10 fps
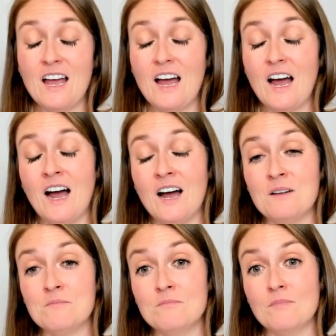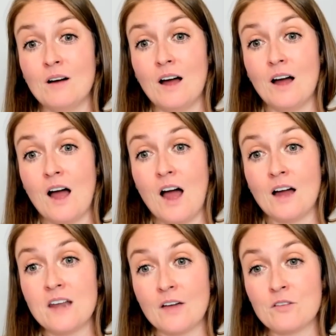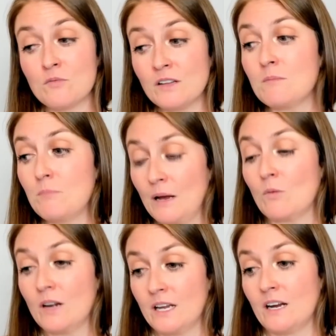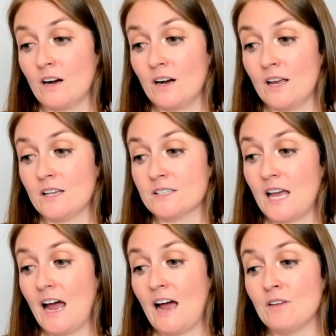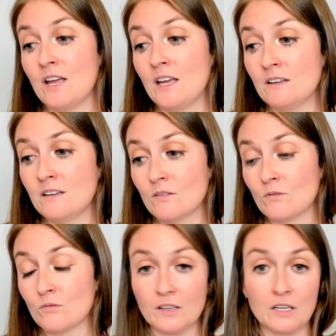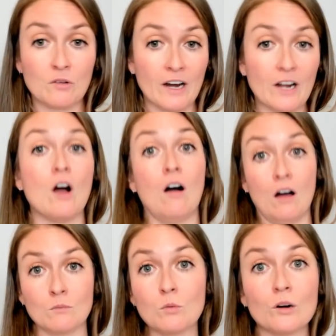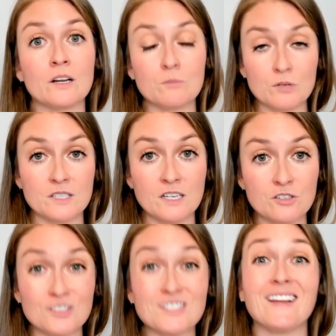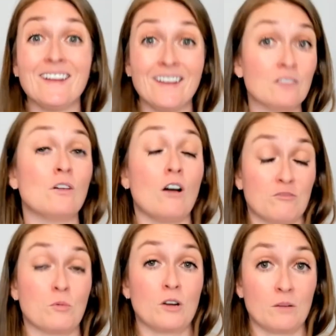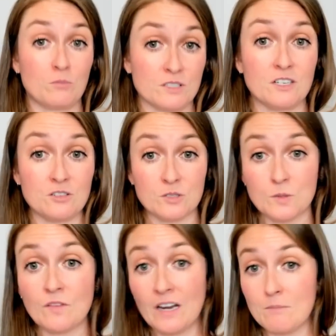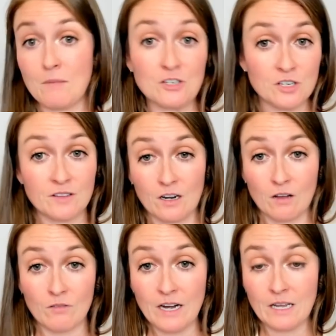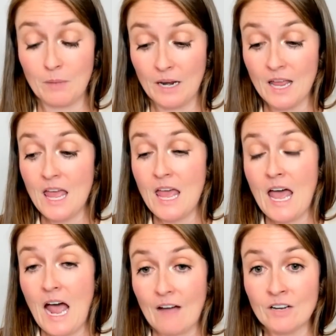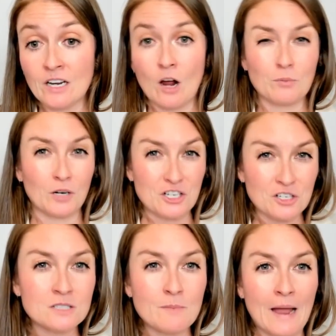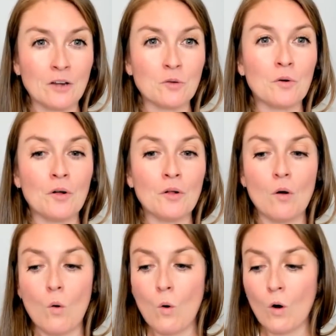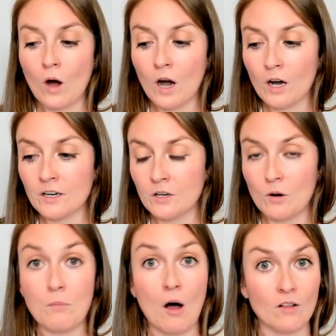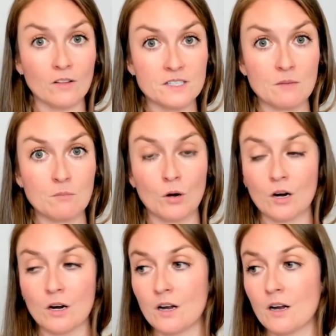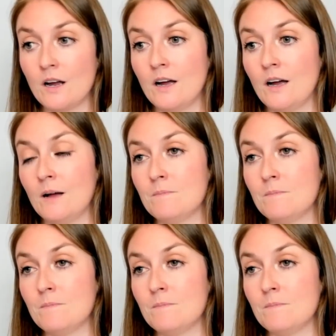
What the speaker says: Um, Another really big one here is having really great onboarding procedures and offboarding procedures. We've kind of mentioned that already, but having an operations manual or, a policy book, a